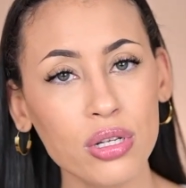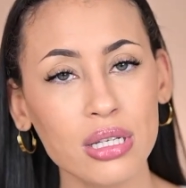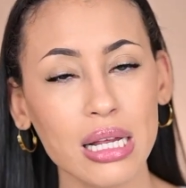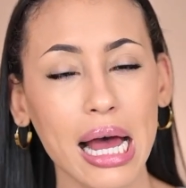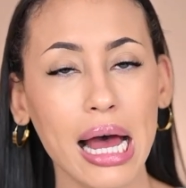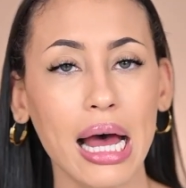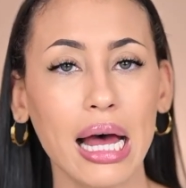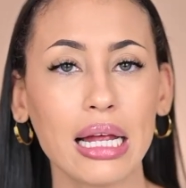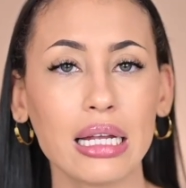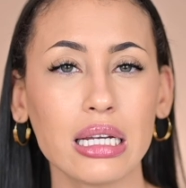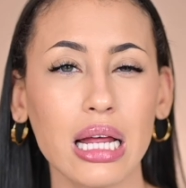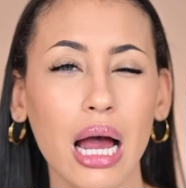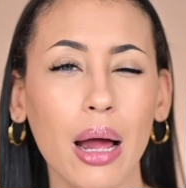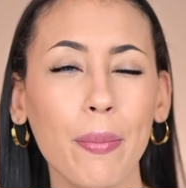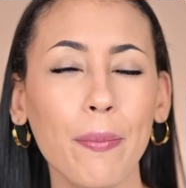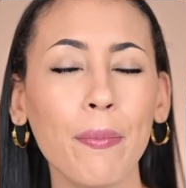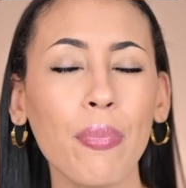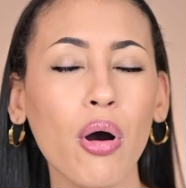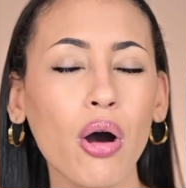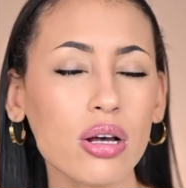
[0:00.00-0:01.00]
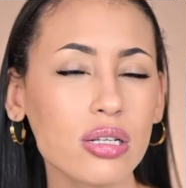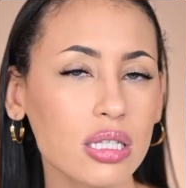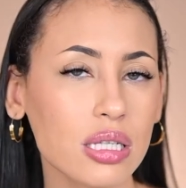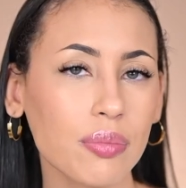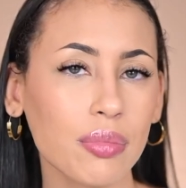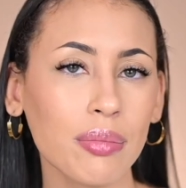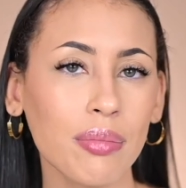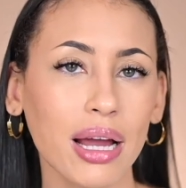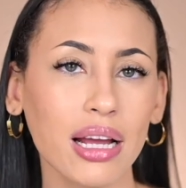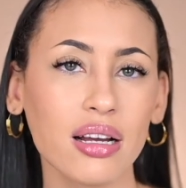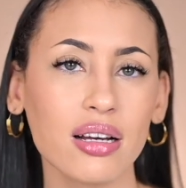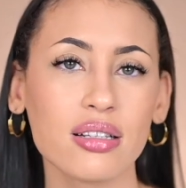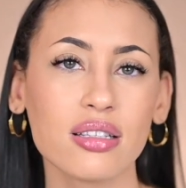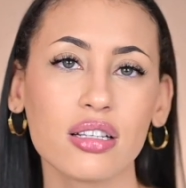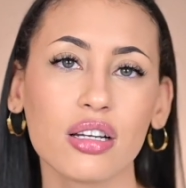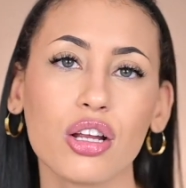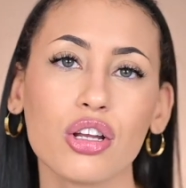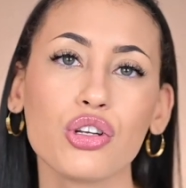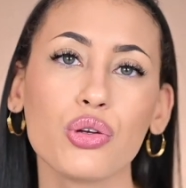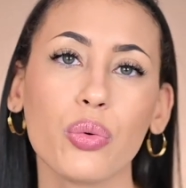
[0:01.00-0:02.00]
and I possibly might
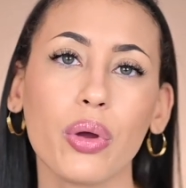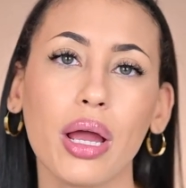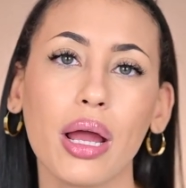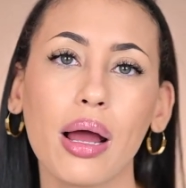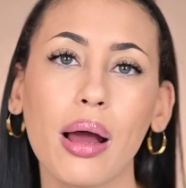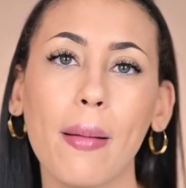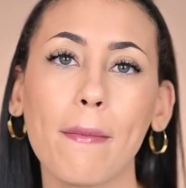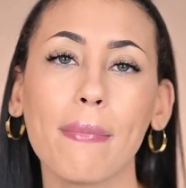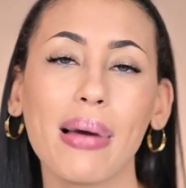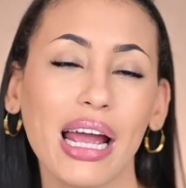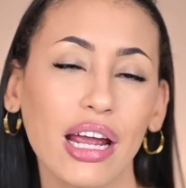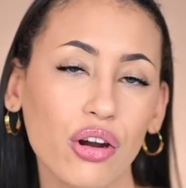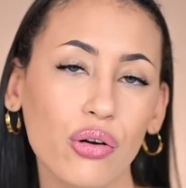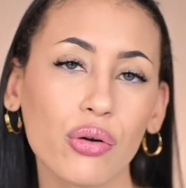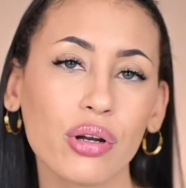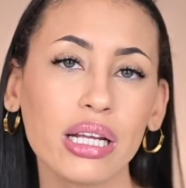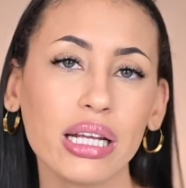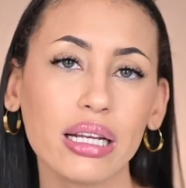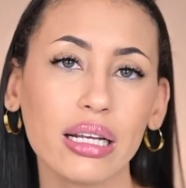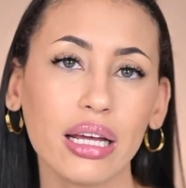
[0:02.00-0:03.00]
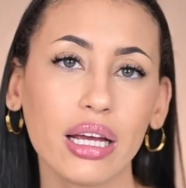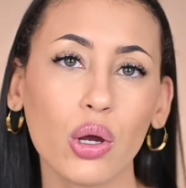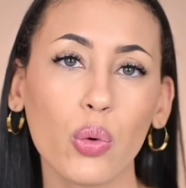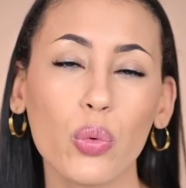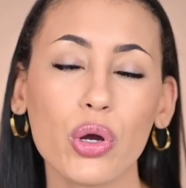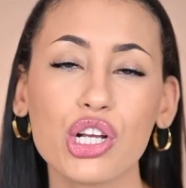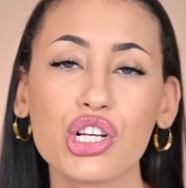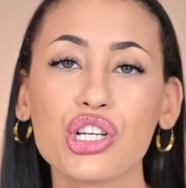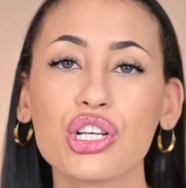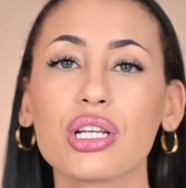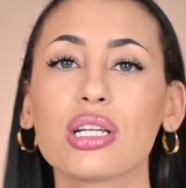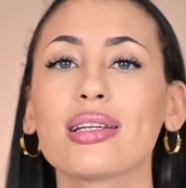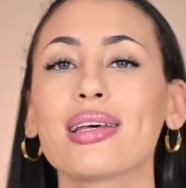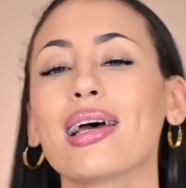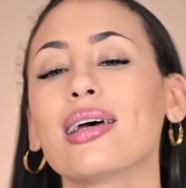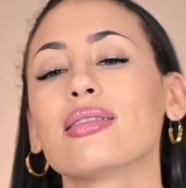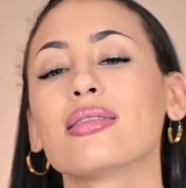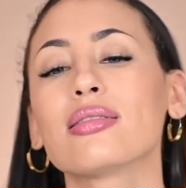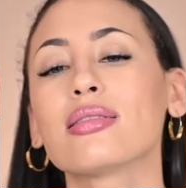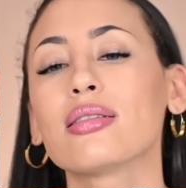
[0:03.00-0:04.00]
consider doing microneedling, which
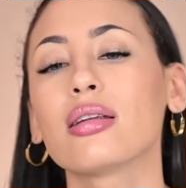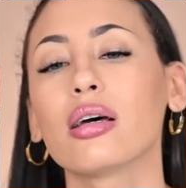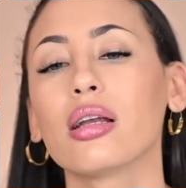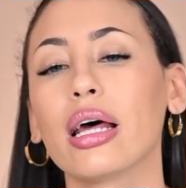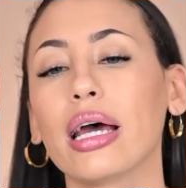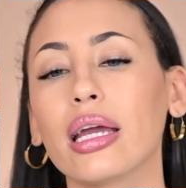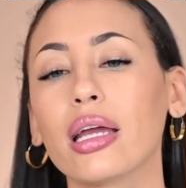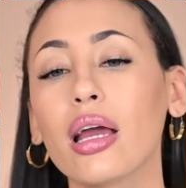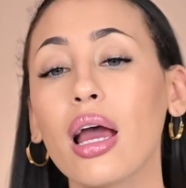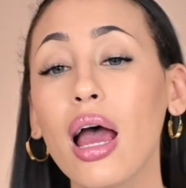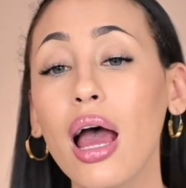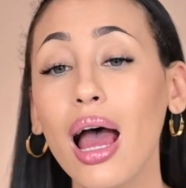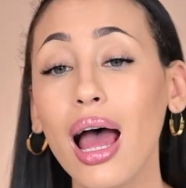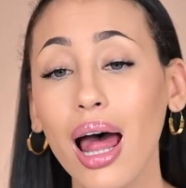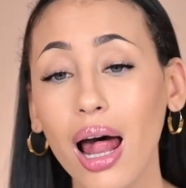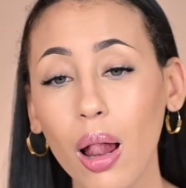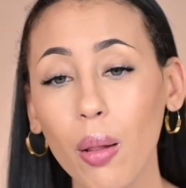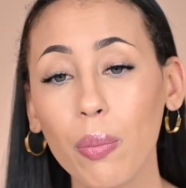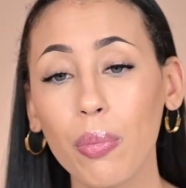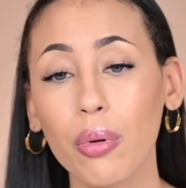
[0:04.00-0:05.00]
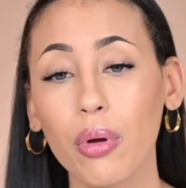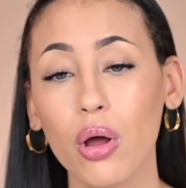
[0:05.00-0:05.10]
tends to like help